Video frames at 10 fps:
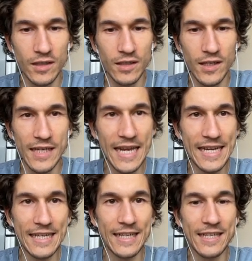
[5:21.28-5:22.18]

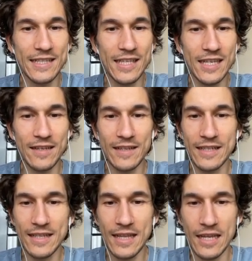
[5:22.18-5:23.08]
Yeah, that's the, the
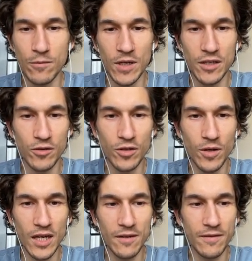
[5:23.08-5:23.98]
thing, when you don't
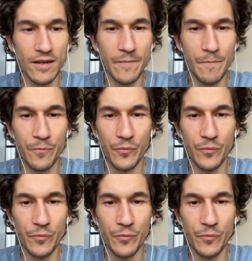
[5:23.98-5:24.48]
have a um,